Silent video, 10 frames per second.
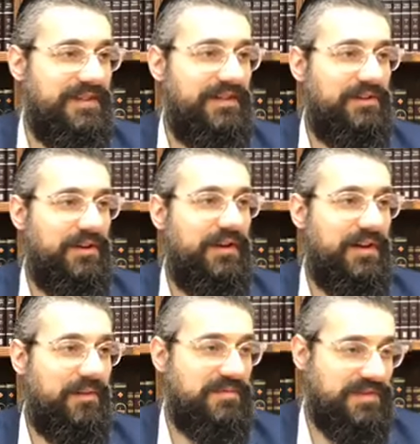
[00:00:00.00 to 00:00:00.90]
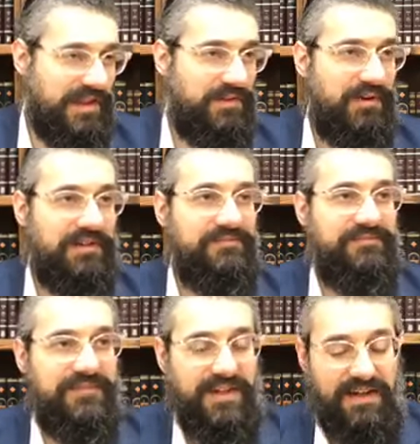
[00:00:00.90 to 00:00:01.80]
Here the Kohen comes later on.
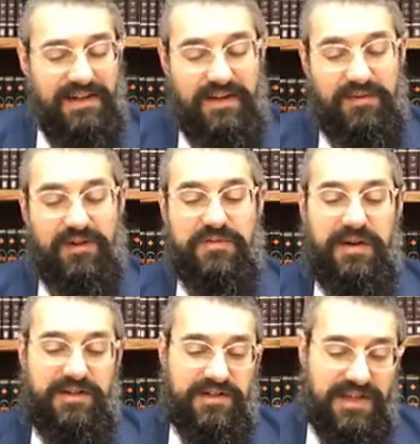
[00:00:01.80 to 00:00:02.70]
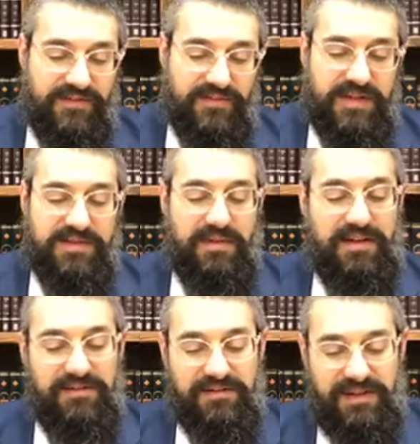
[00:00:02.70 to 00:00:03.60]
And because Parsha Sav speaks
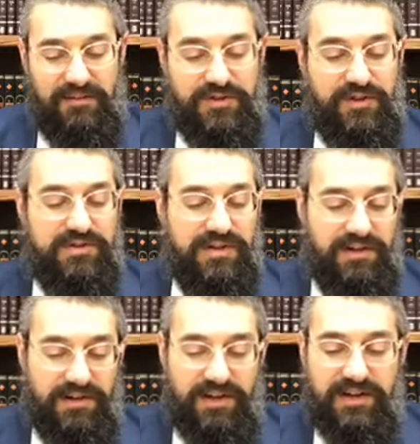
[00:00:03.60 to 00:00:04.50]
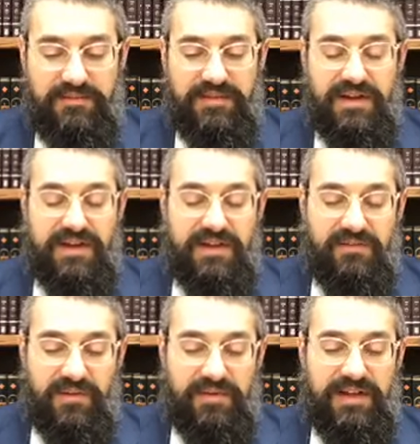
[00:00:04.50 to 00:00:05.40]
about that which goes to the Kohenim,
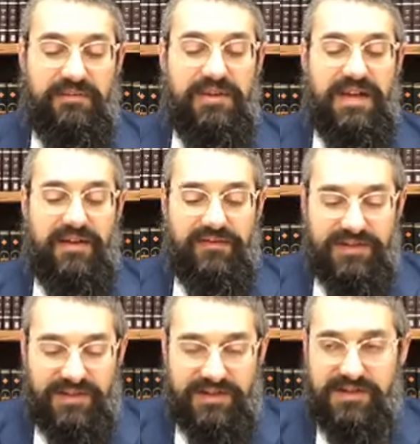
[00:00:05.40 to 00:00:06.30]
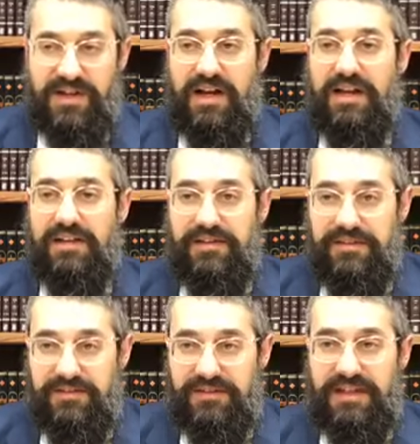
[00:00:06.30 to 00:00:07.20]
we begin with the emphasis
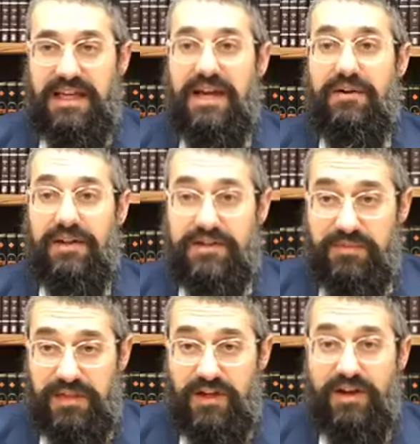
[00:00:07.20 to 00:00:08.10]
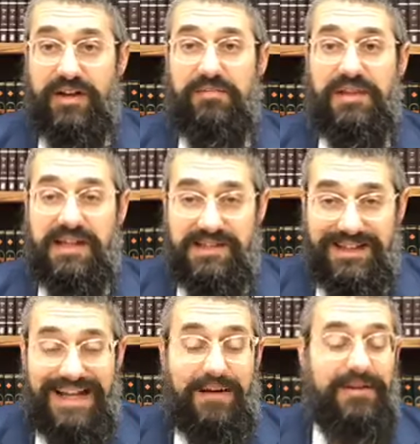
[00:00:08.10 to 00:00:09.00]
on the areas where the Kohen plays the
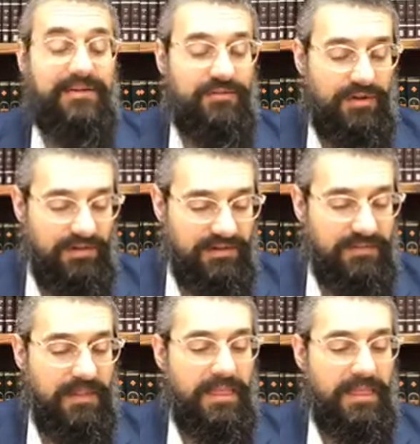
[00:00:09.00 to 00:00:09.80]
dominant role.